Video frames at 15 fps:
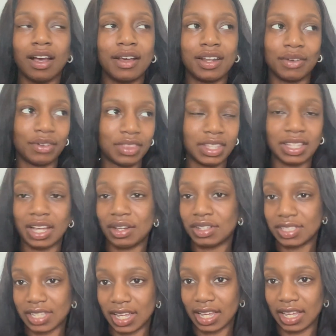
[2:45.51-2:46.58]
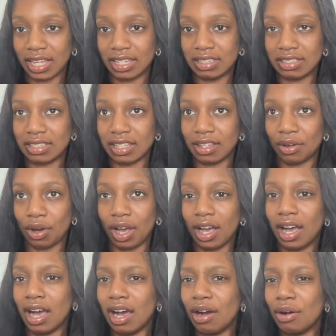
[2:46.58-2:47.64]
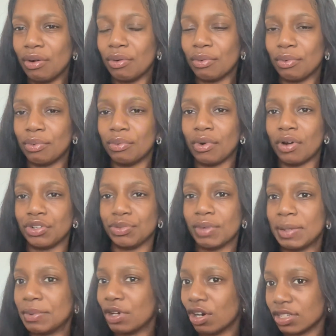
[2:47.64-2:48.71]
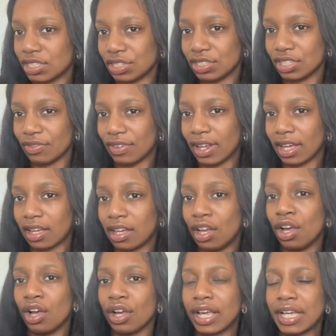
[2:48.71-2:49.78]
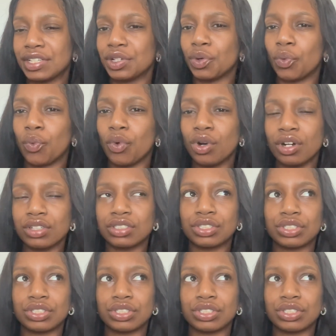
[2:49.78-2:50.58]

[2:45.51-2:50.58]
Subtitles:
Another thing that I would say is you may be asking yourself, like, okay, so what